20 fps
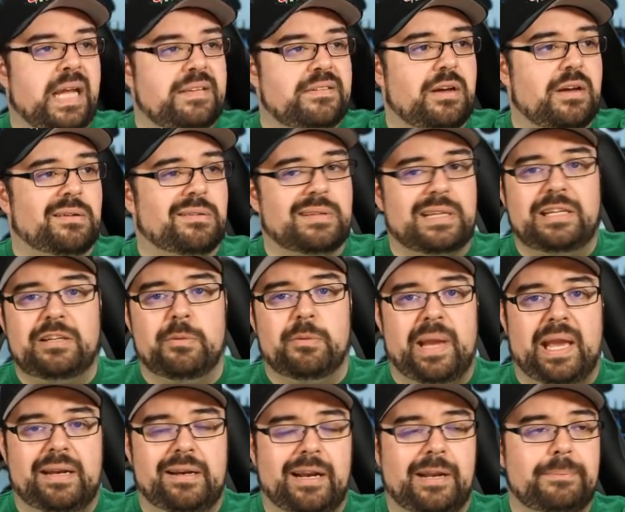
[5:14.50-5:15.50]
has utterly
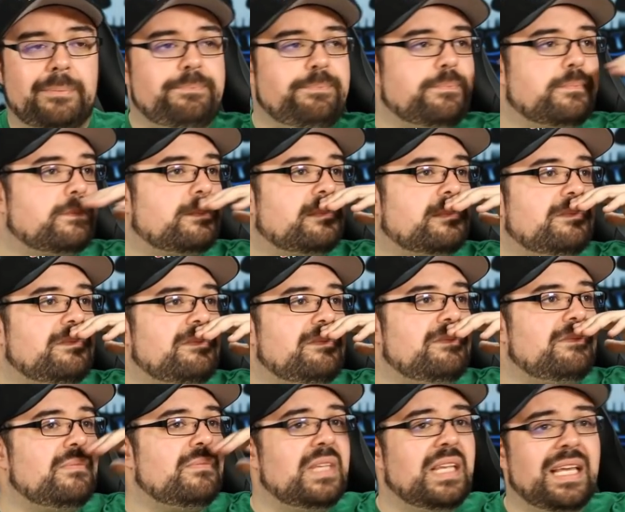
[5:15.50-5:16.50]
demanded it.
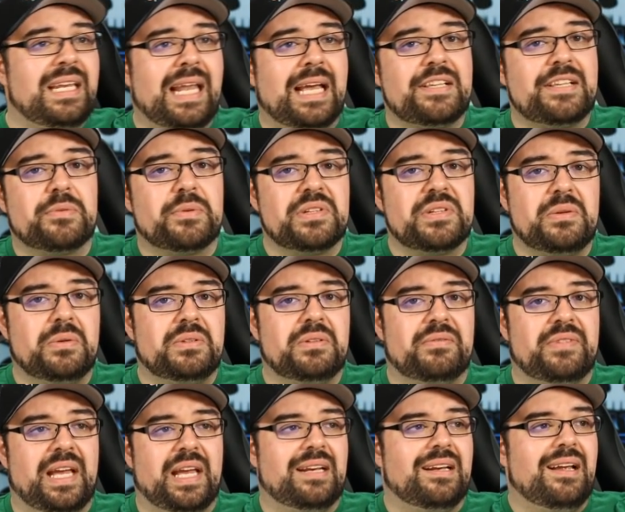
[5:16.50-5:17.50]
And as a result
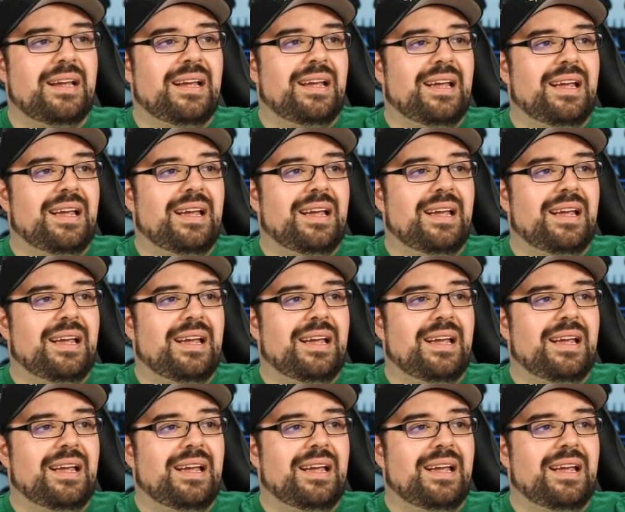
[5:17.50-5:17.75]
of that,